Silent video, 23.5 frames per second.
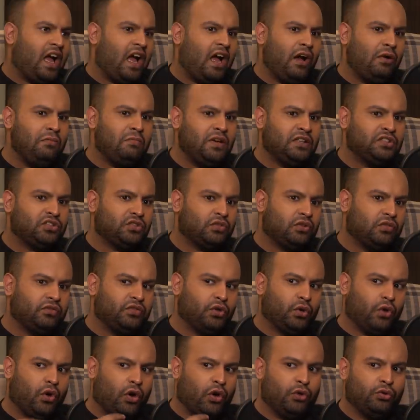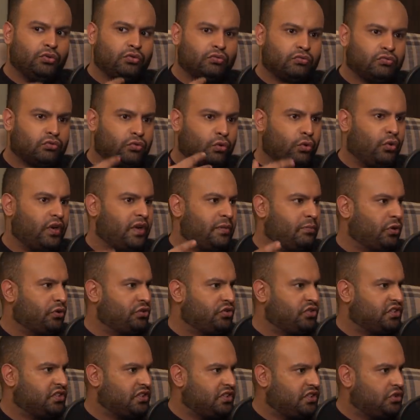How much of your own raw
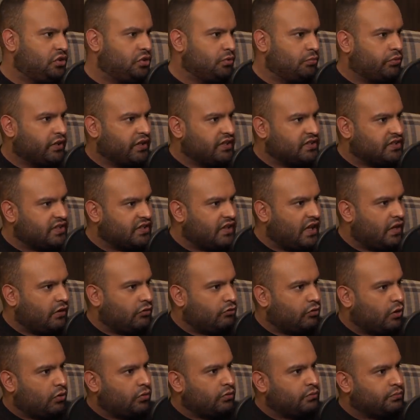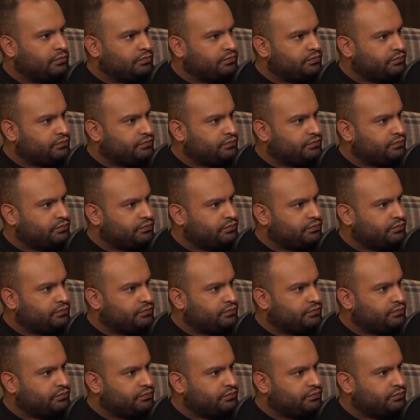emotion did you bring to that role?